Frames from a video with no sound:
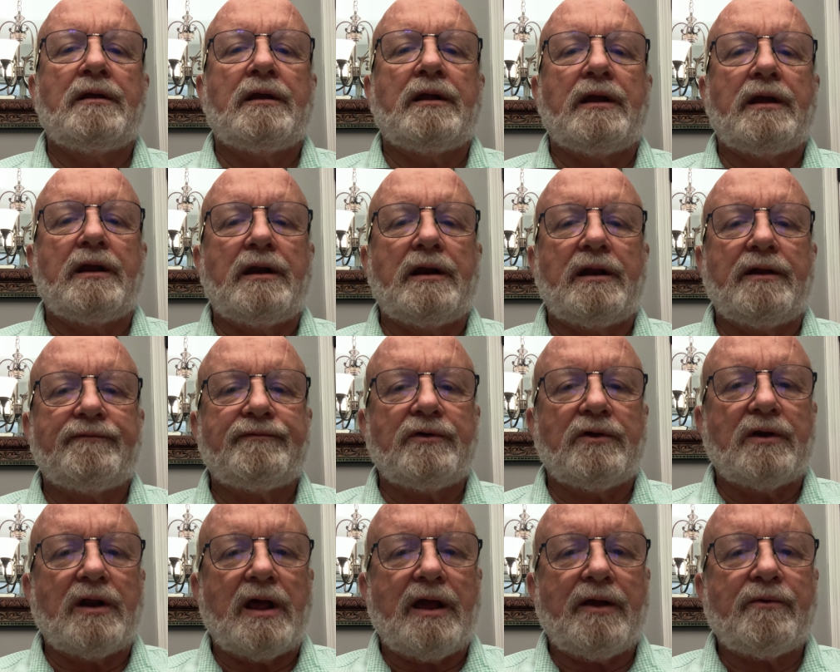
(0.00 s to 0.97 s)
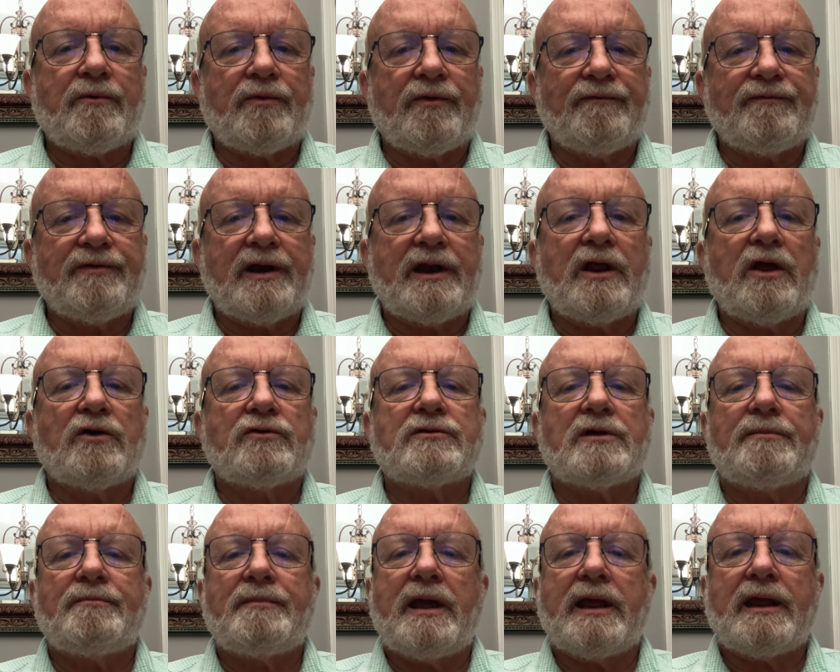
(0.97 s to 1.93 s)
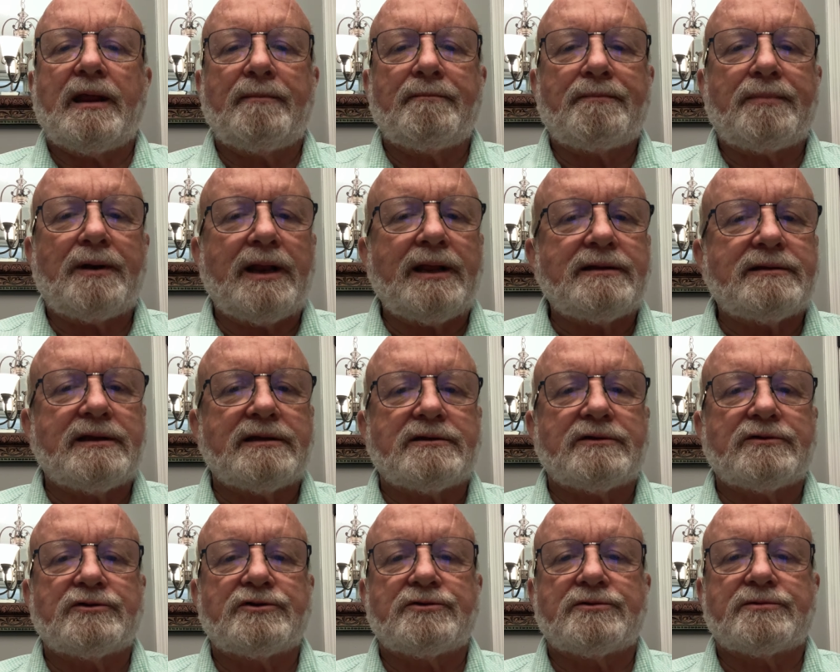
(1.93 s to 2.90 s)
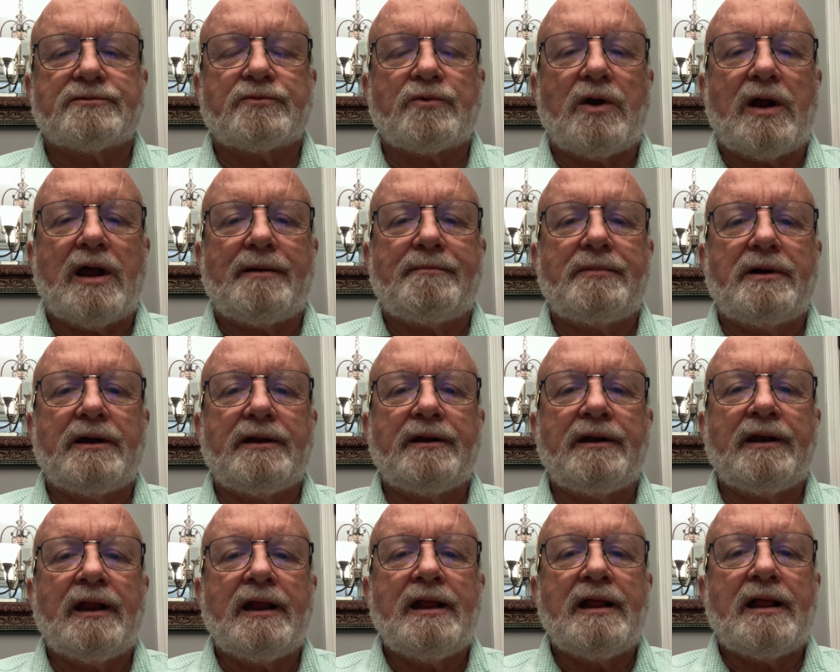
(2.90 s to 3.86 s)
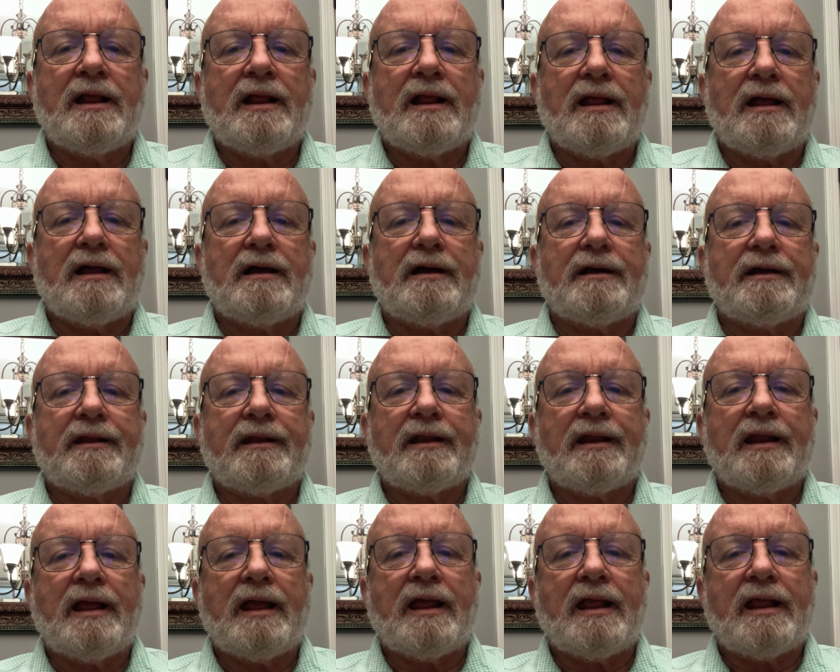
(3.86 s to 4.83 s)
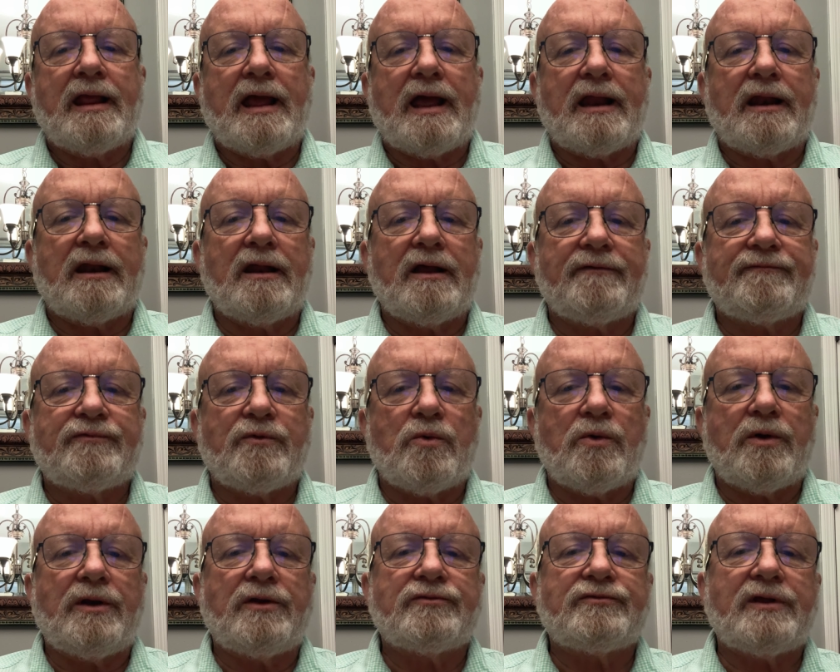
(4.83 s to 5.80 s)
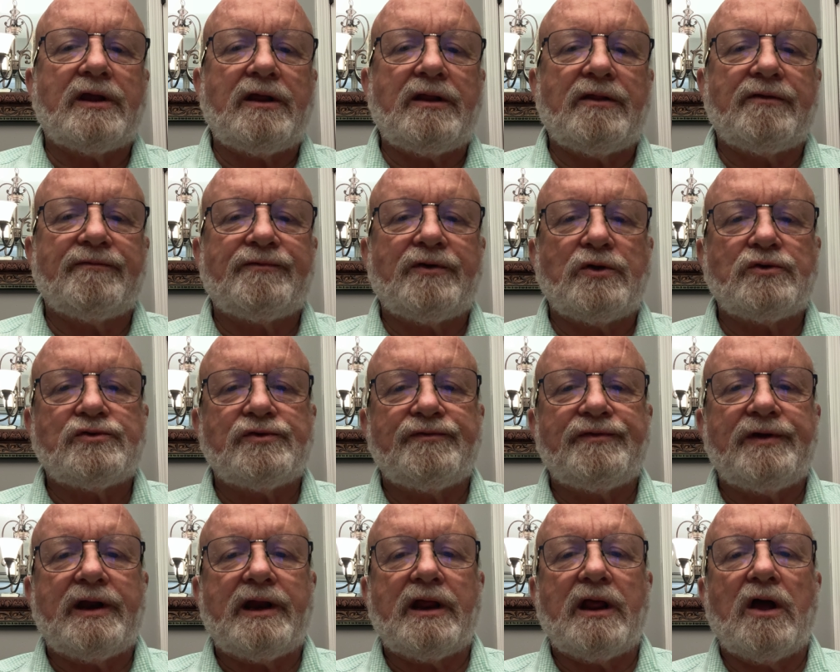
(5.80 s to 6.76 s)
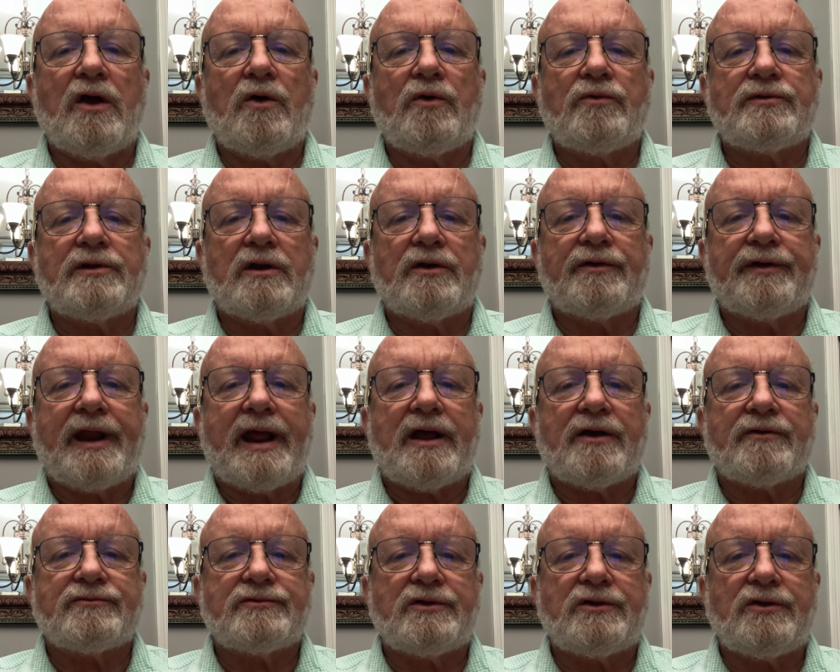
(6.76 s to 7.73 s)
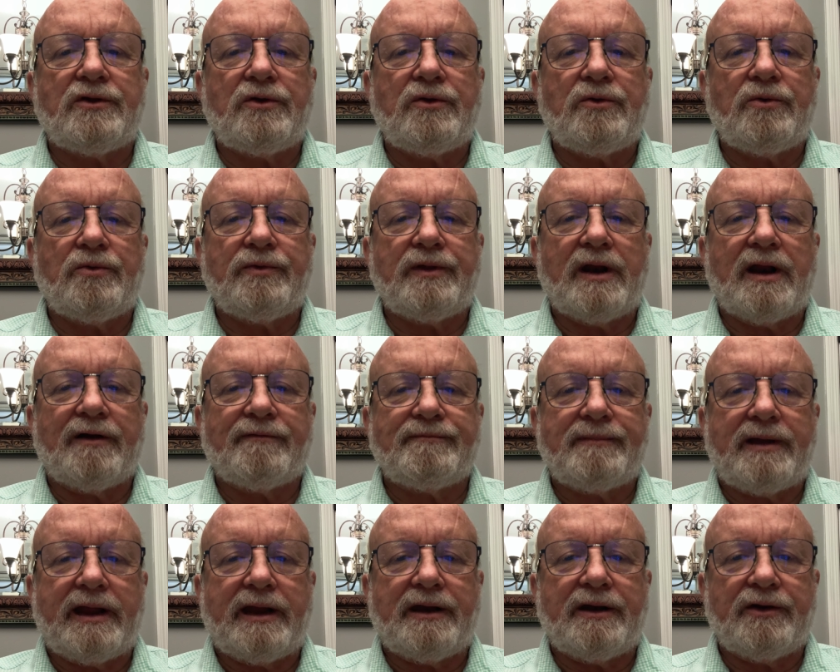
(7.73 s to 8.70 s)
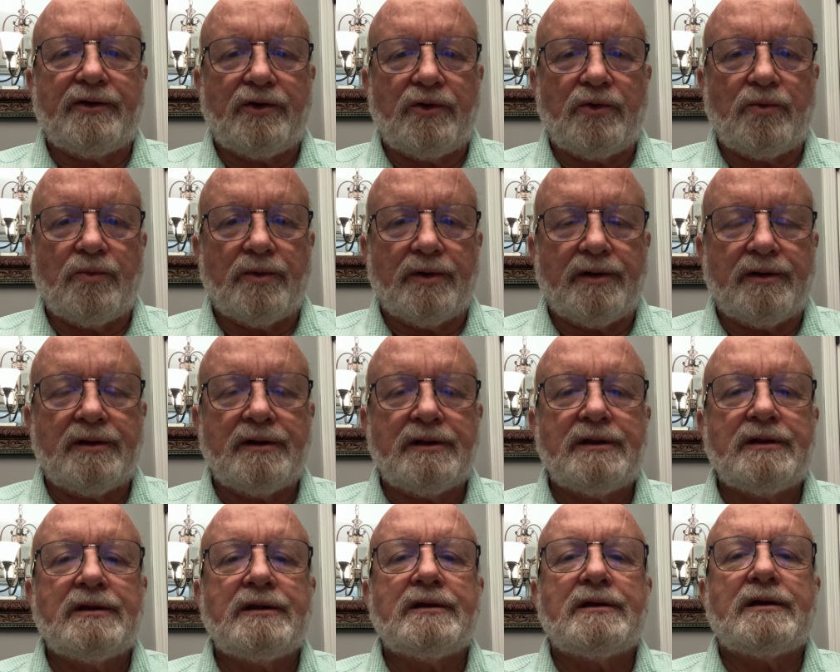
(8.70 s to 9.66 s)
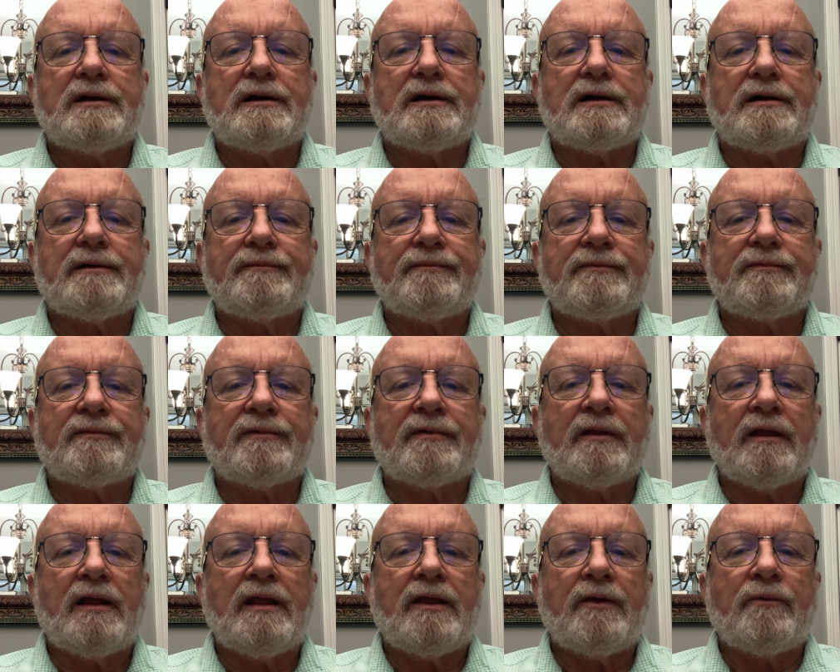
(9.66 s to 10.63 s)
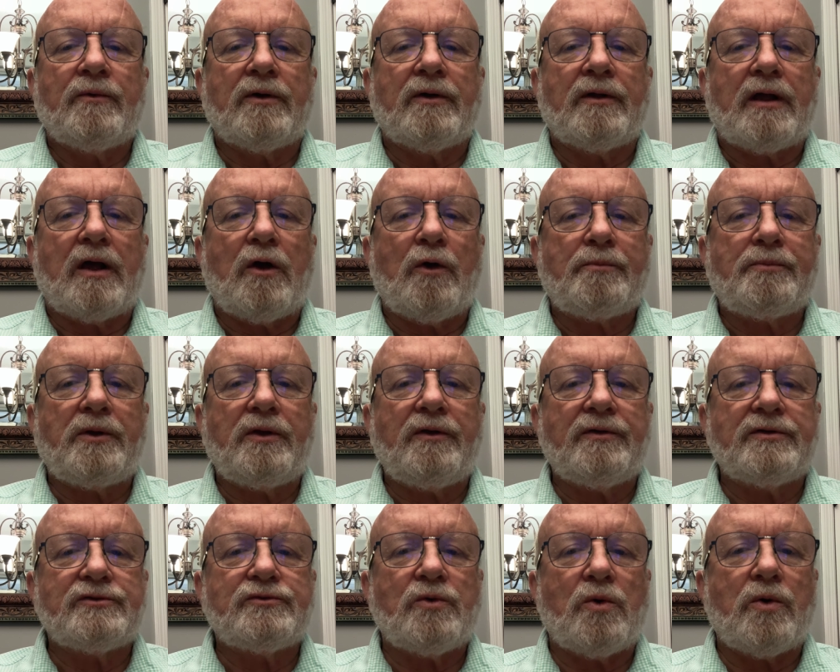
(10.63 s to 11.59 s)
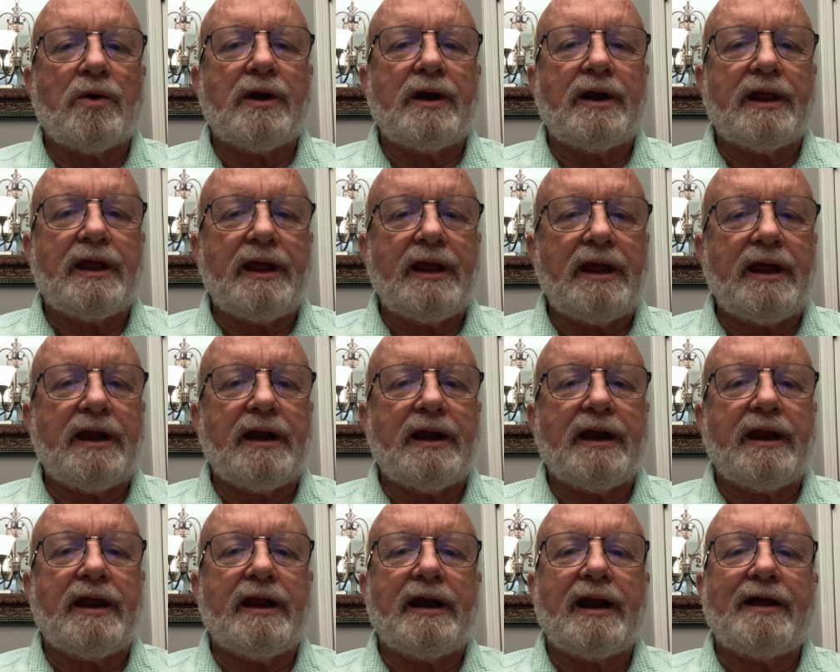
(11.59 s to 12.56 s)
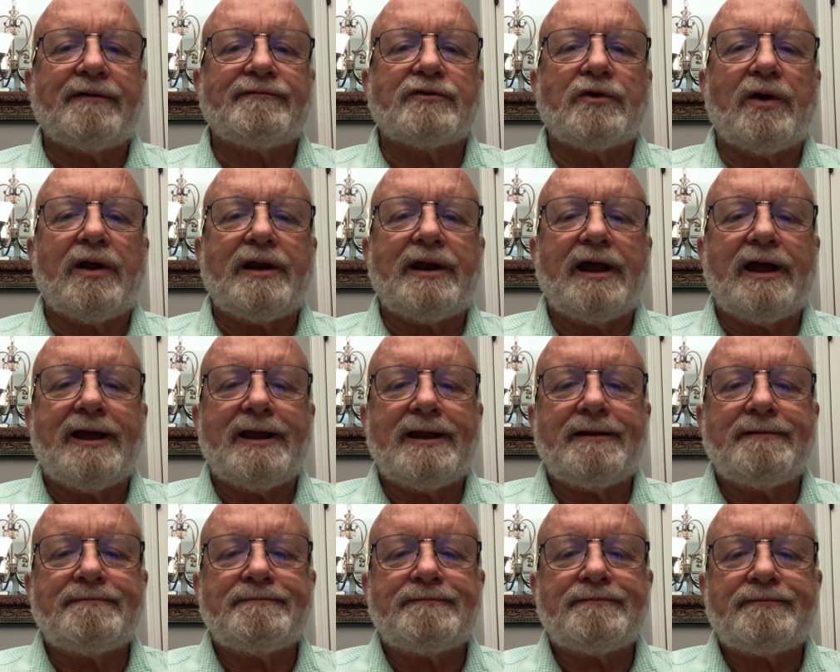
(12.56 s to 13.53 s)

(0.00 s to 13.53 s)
And if you like the videos I'm making, please hit the subscribe button. I'd love for you to see the future videos. It'll announce to you that I've made a new one. I hope you enjoyed it again, and have a great day.